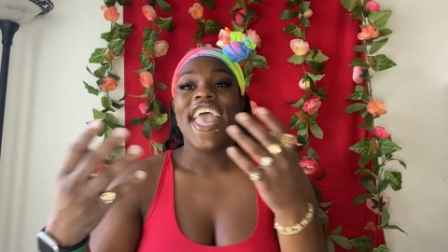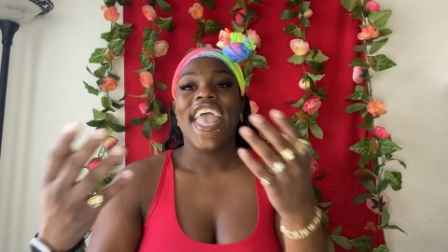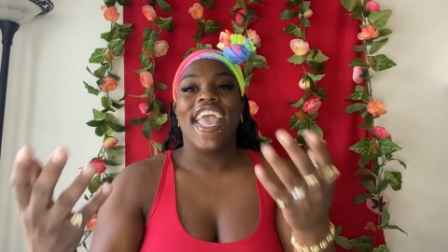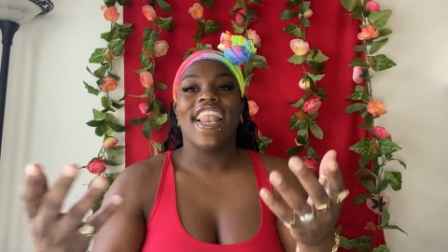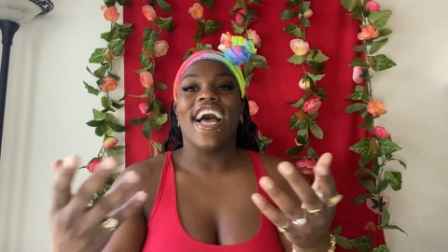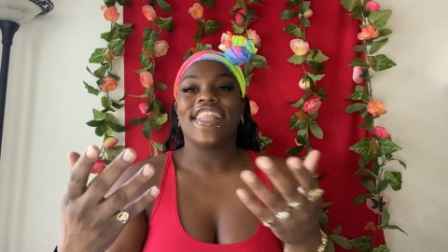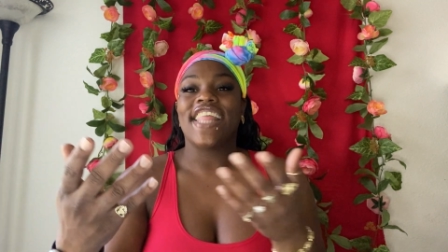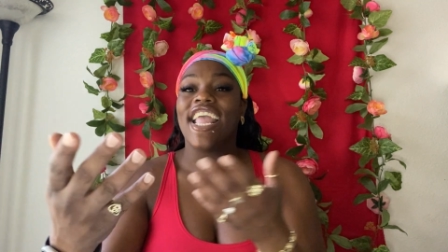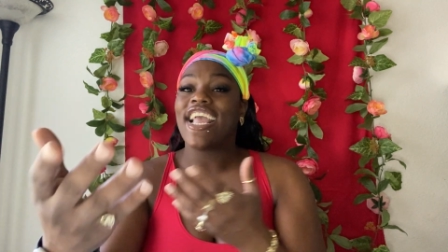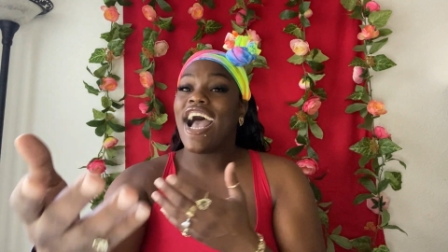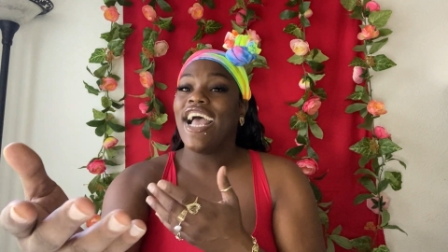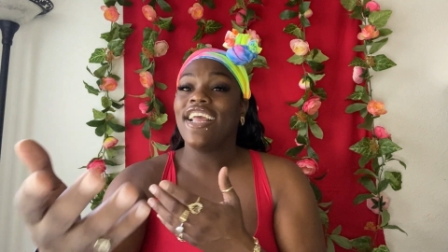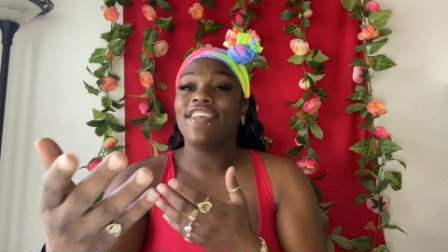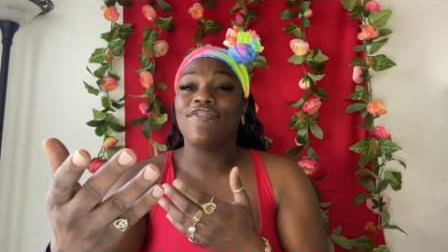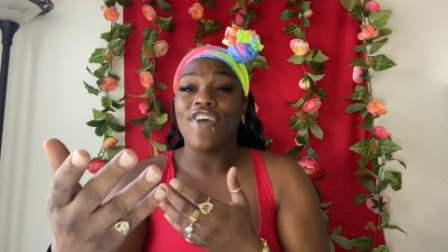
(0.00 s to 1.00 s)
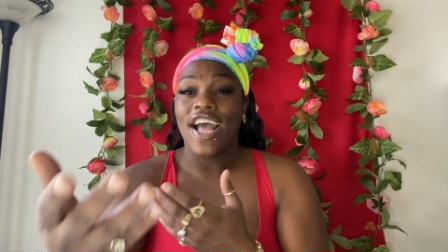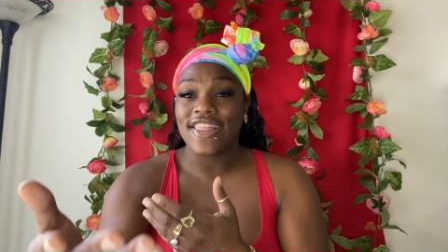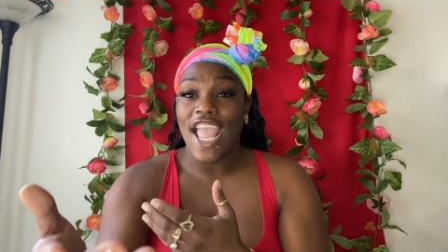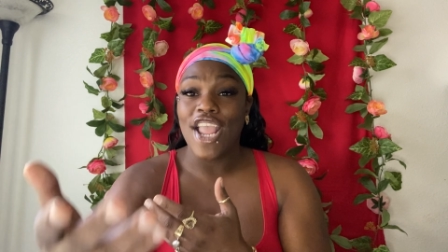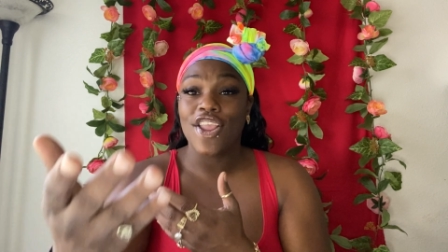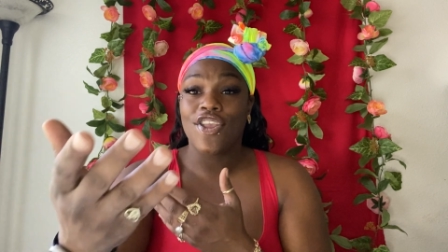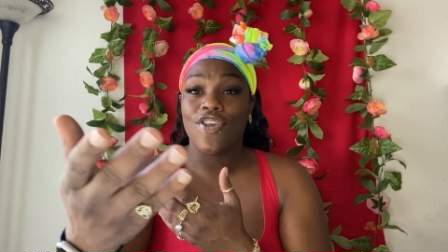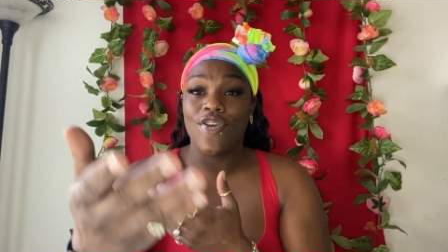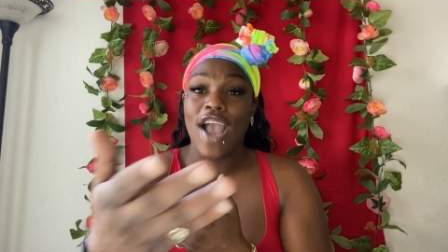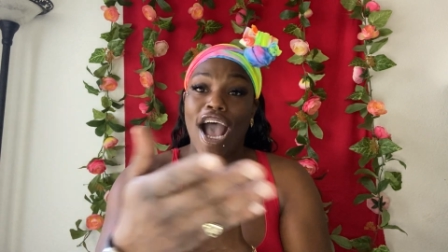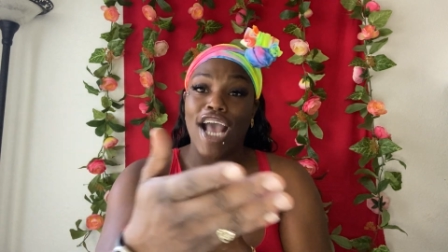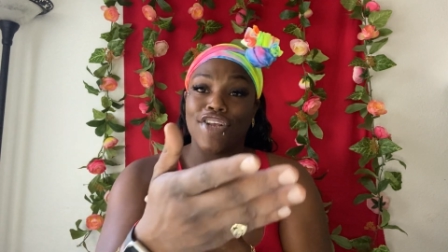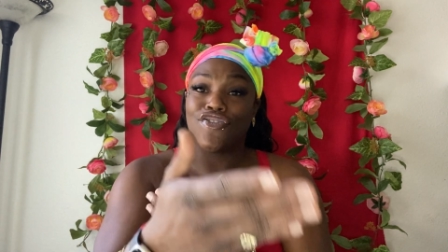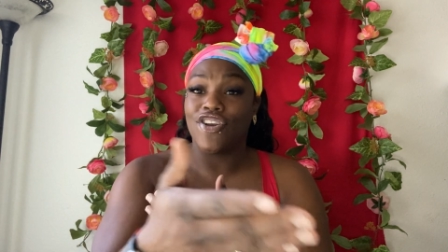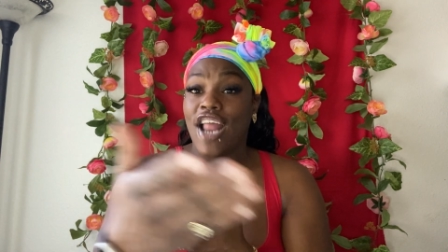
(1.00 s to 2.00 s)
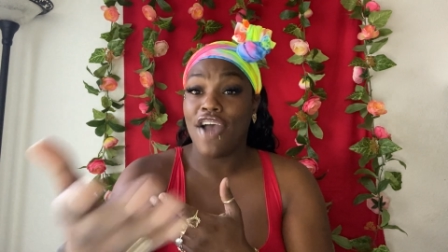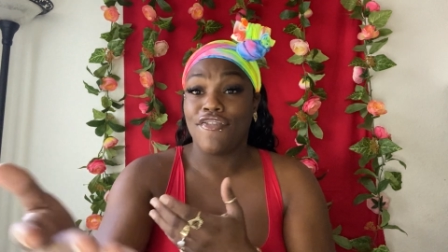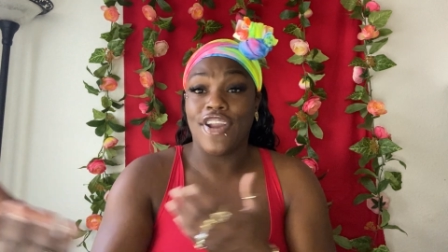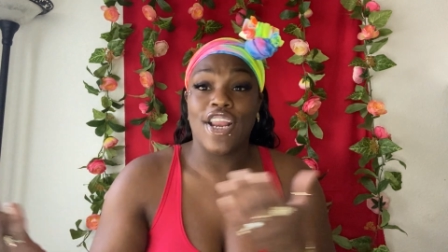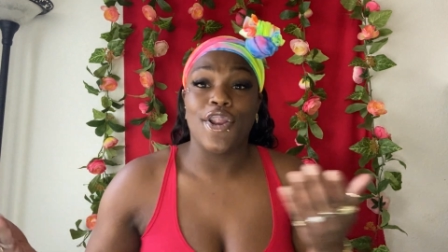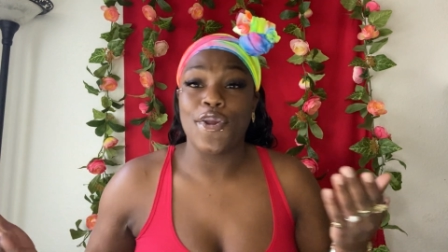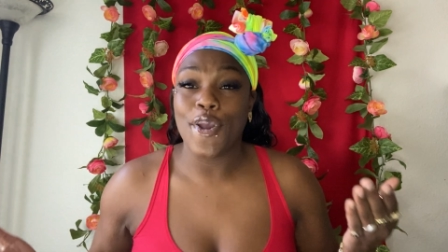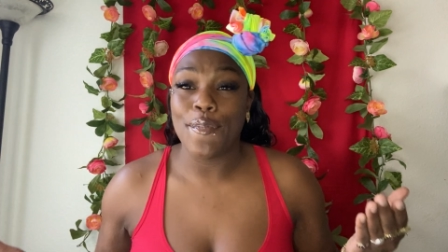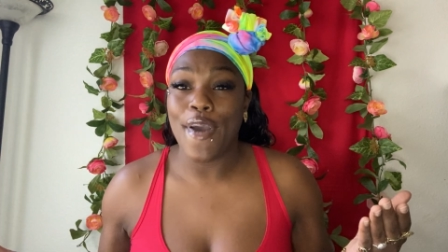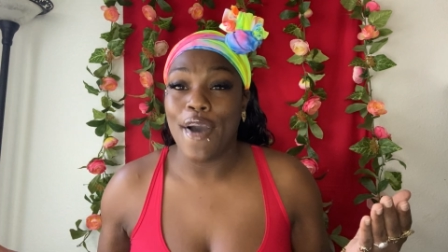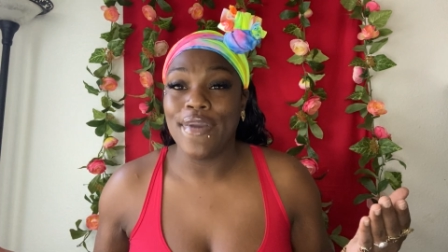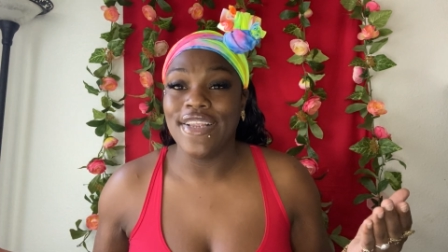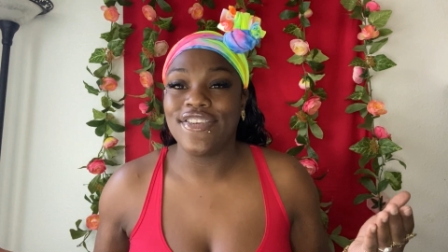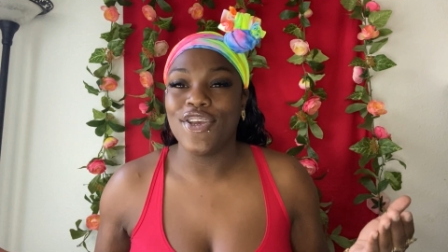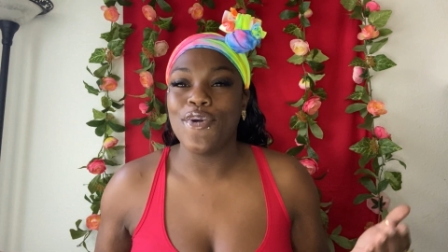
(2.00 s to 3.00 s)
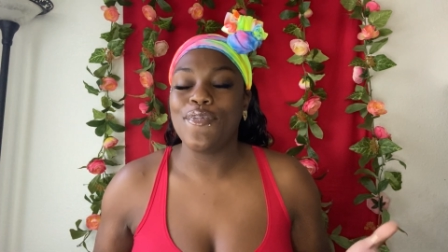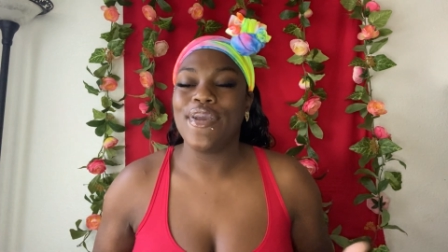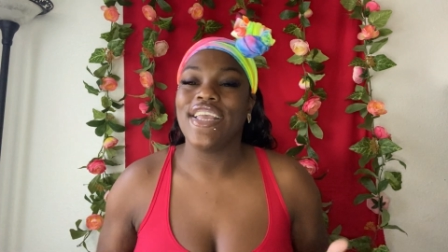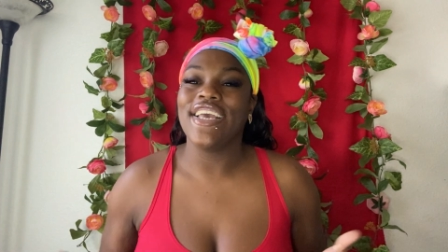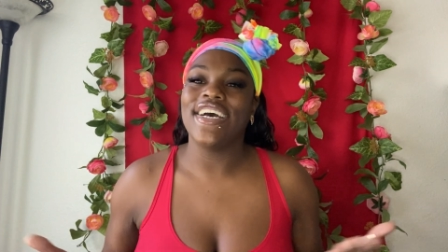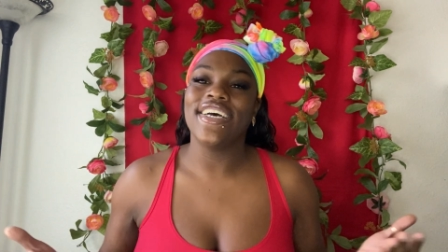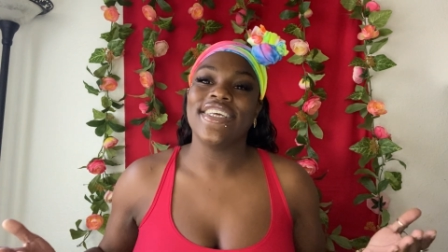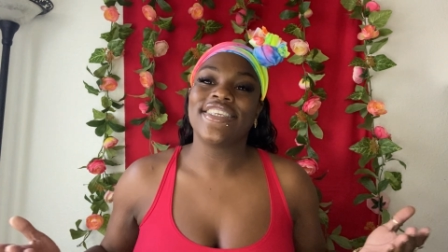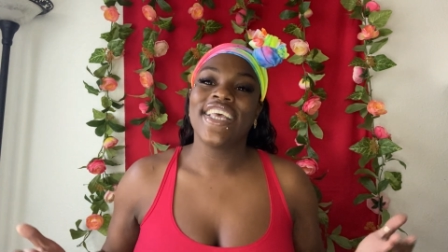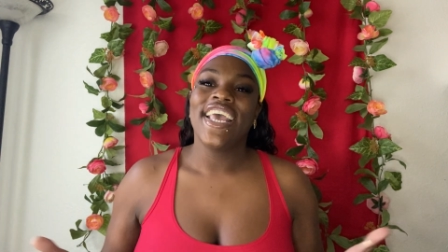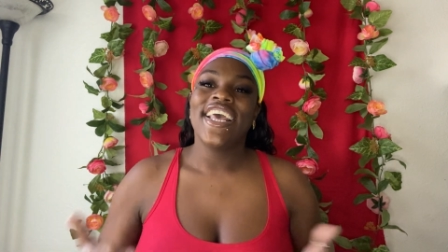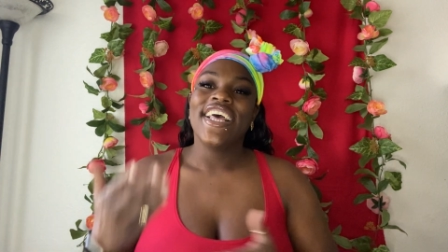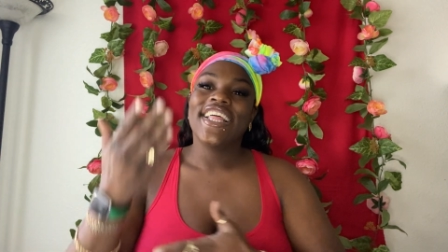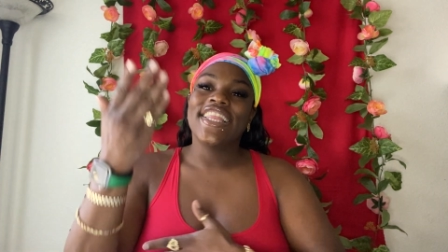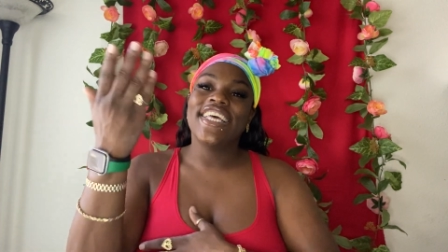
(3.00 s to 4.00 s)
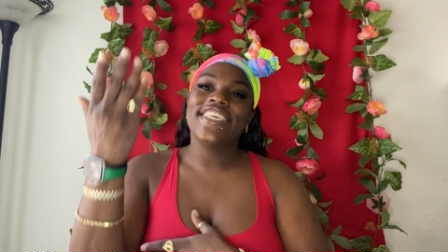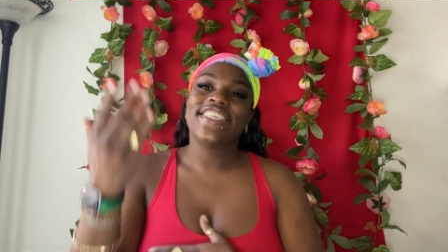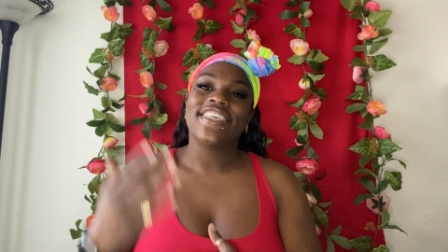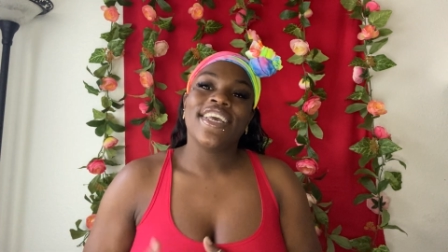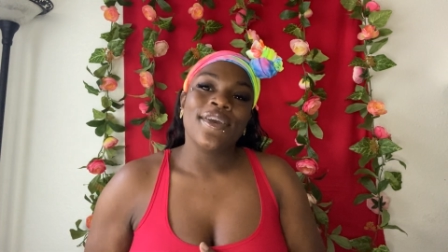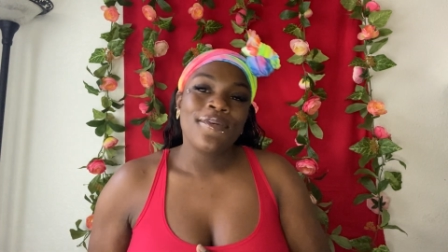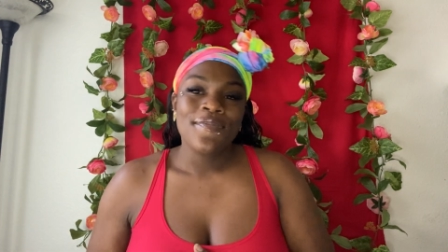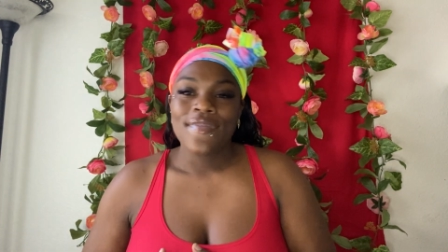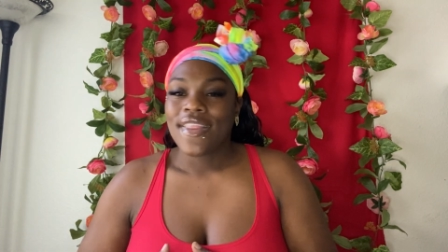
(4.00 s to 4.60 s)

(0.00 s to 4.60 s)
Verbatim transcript: And I thank I, I thank you guys for not forgetting about me too, because listen,